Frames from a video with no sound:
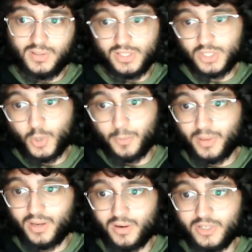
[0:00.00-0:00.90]
He's a good
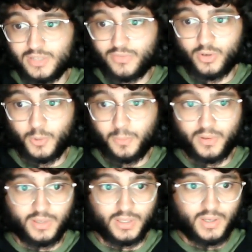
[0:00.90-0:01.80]
player and he's a very good
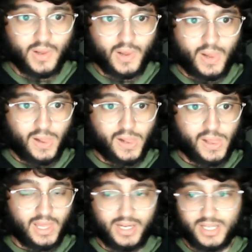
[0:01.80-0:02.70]
player,
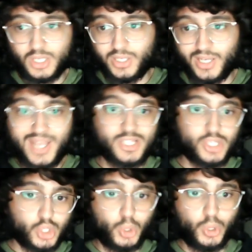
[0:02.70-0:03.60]
and it's a nice
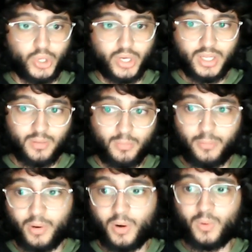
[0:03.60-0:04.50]
story. But
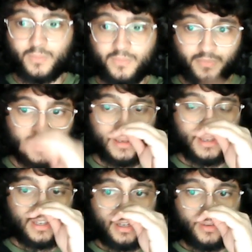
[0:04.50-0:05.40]
bro,
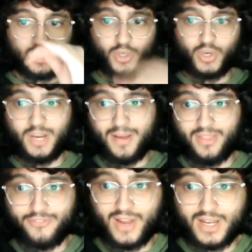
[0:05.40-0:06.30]
we're talking about
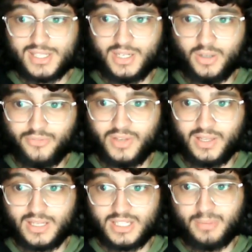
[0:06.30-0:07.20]
the facts here, not
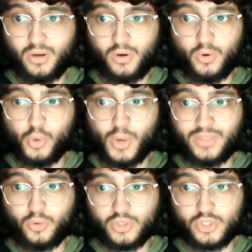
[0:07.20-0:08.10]
feelings about who
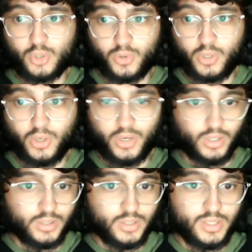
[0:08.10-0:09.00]
had the good story or
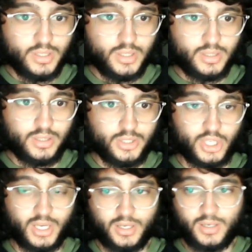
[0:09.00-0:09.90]
not. Do
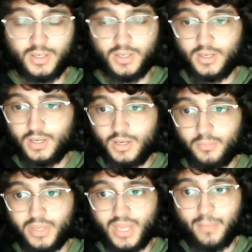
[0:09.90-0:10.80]
you get it?
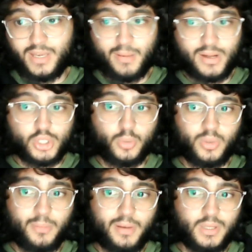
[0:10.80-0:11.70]
But yeah, man, Yamal should have
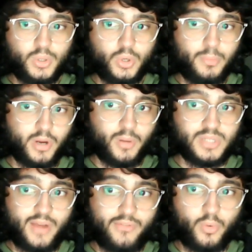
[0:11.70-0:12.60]
won the Ballon d'Or. Big up
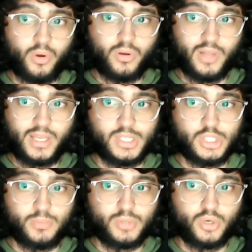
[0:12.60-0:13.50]
to everyone. Like and
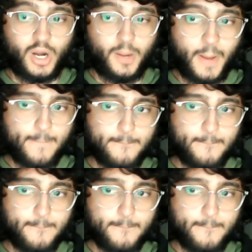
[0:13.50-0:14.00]
subscribe.